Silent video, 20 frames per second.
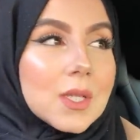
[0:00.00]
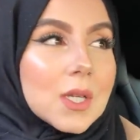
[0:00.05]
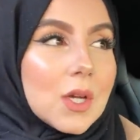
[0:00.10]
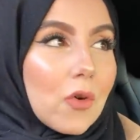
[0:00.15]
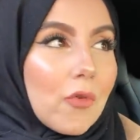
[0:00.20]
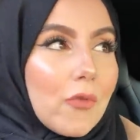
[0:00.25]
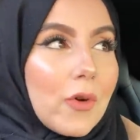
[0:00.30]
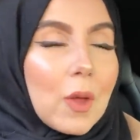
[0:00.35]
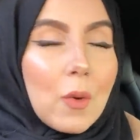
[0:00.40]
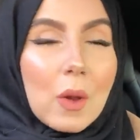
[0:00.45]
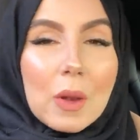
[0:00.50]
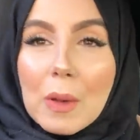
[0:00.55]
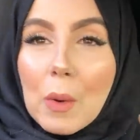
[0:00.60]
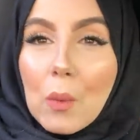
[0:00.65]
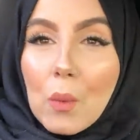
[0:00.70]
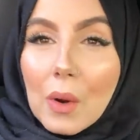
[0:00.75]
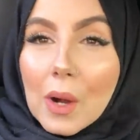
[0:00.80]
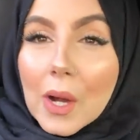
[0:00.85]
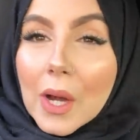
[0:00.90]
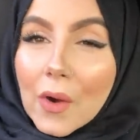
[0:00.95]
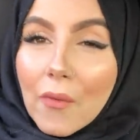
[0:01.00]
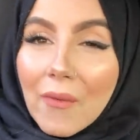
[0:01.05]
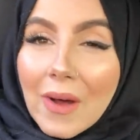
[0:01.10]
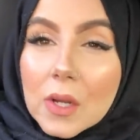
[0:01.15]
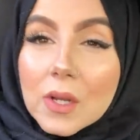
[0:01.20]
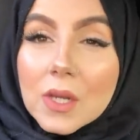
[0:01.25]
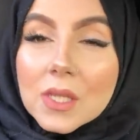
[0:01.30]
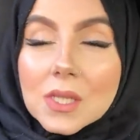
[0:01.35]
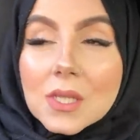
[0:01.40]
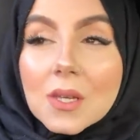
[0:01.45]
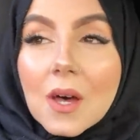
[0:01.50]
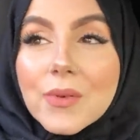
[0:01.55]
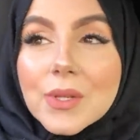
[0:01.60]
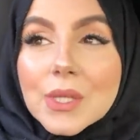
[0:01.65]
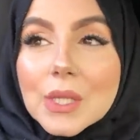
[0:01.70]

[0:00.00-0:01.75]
so I don't really want to be walking around and stuff.